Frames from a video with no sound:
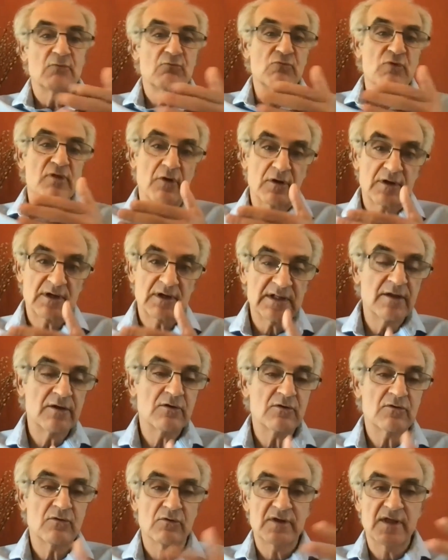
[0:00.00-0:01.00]
with our
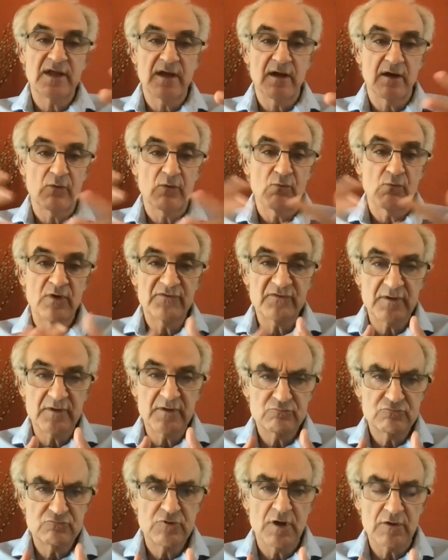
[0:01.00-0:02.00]
clinical care was
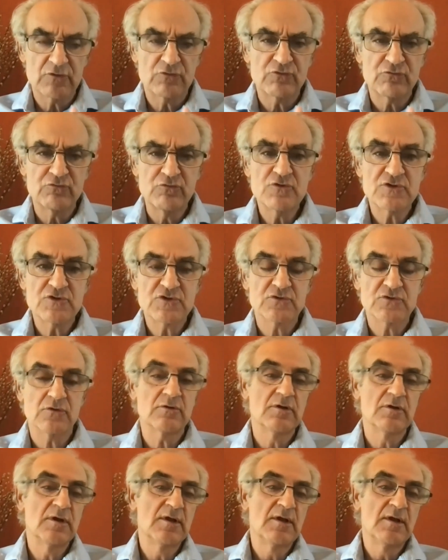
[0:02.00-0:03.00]
an, a
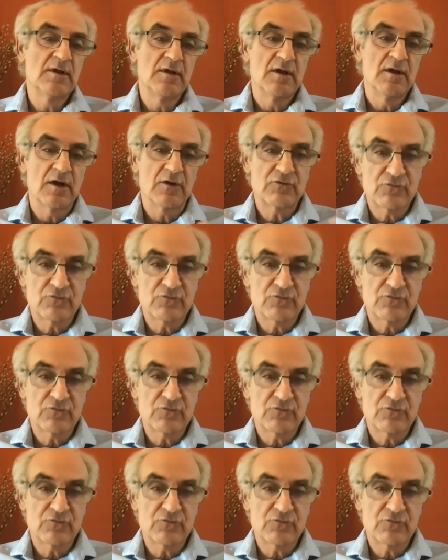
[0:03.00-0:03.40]
crucial, a